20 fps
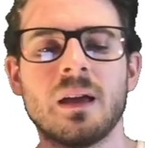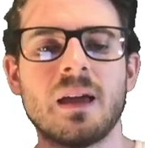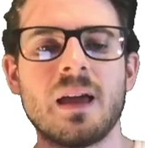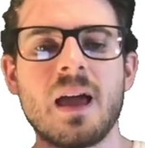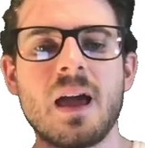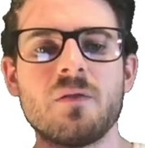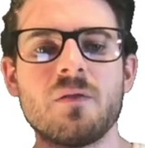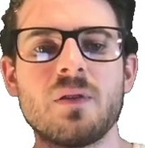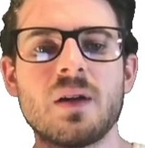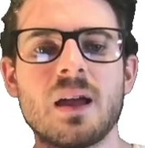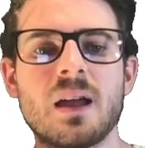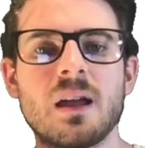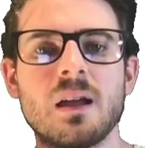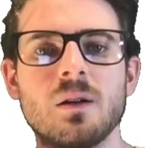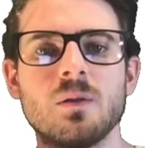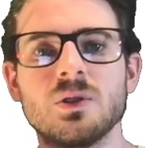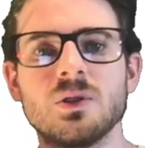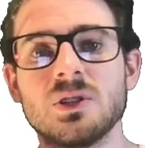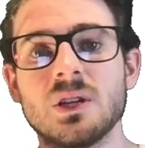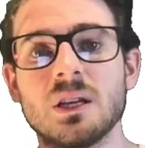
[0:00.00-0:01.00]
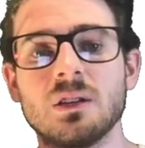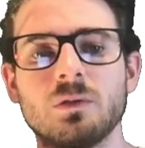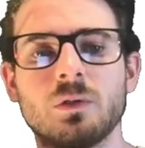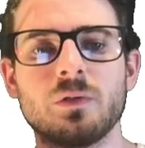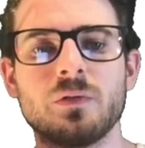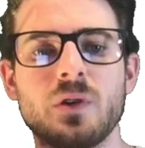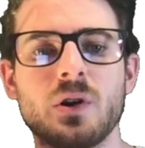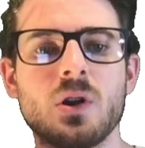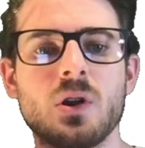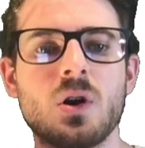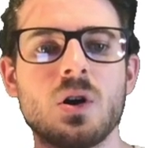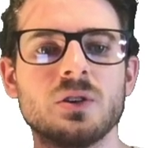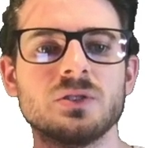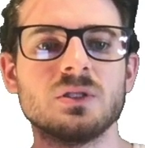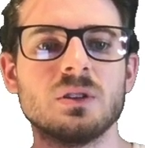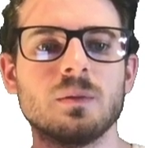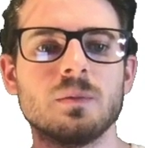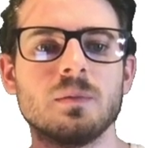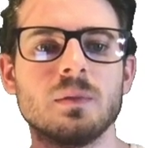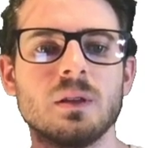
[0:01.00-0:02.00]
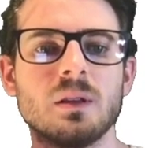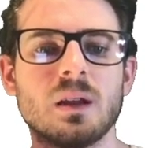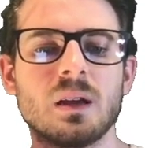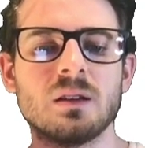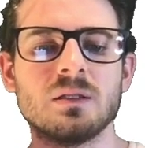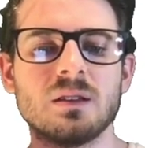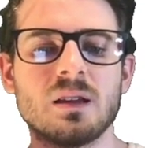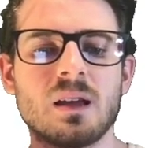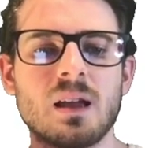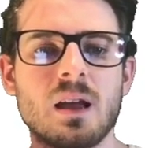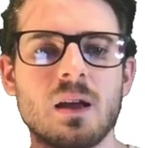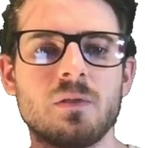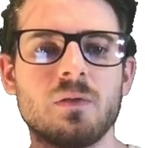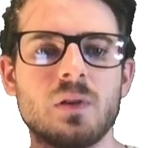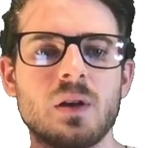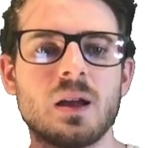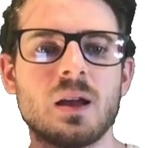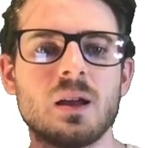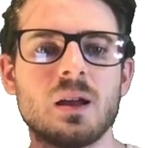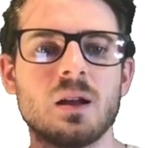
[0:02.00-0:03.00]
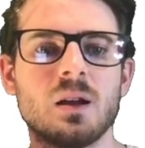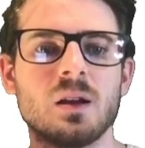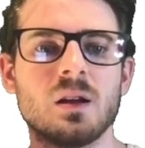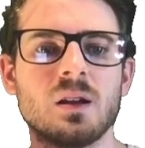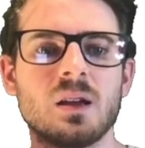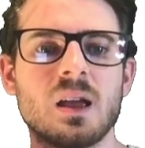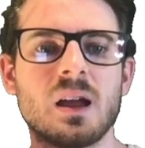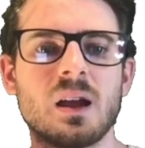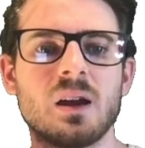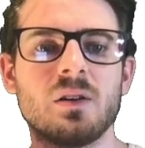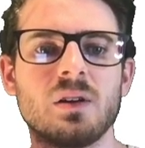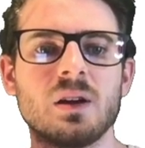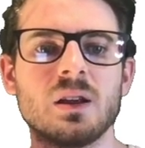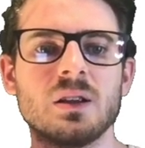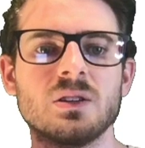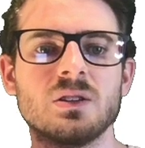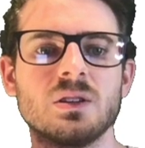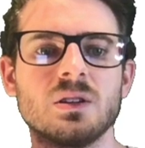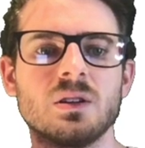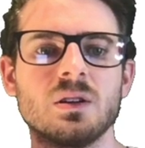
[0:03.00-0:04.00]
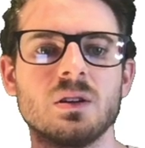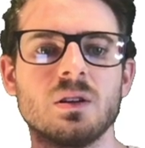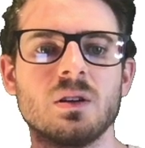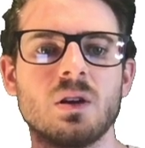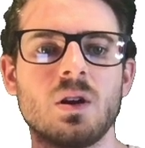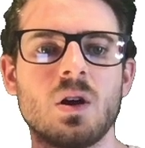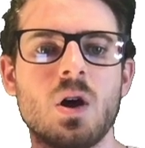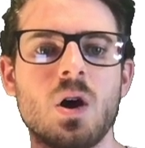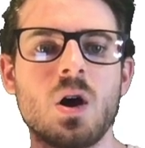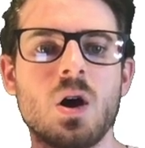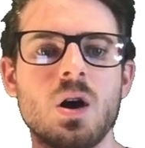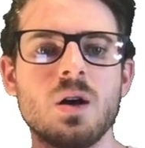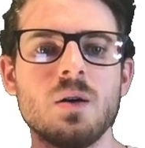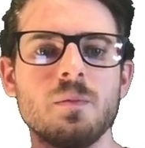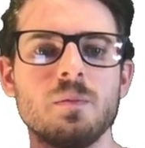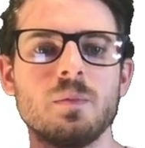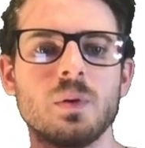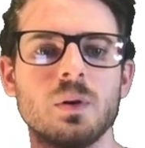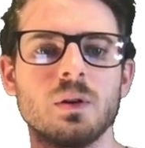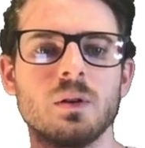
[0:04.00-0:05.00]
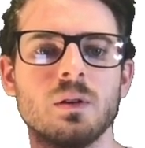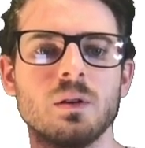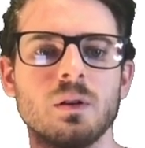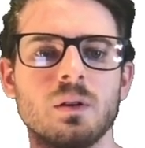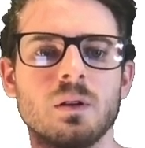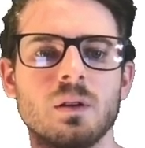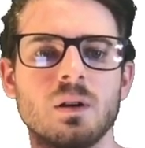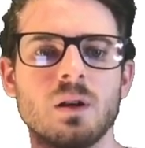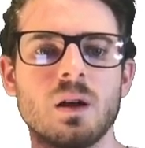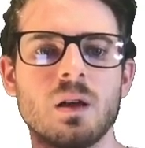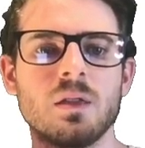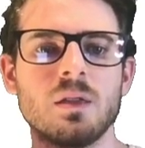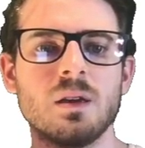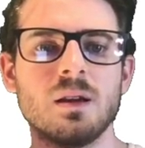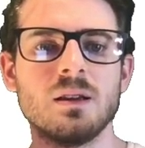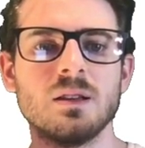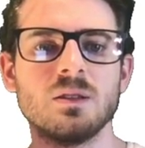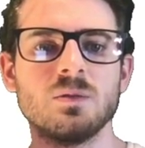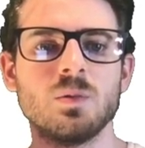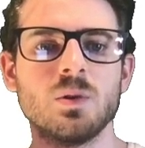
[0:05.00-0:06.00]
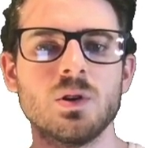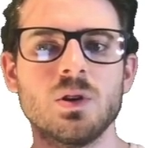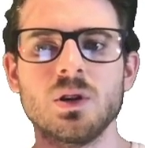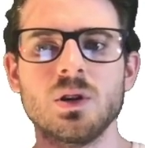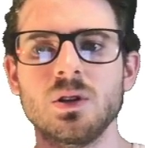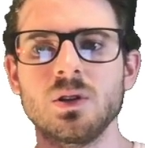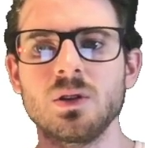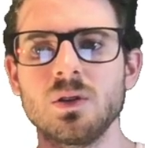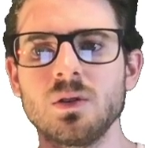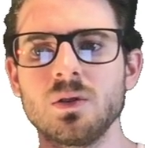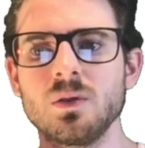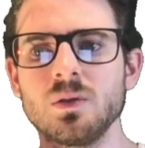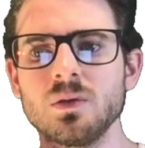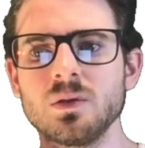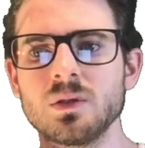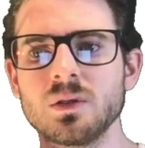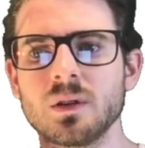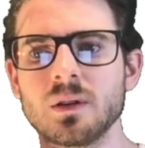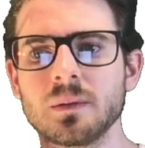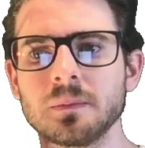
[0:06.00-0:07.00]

FA, which stands for font awesome, and then I can say FA caret up, I think is what you can use.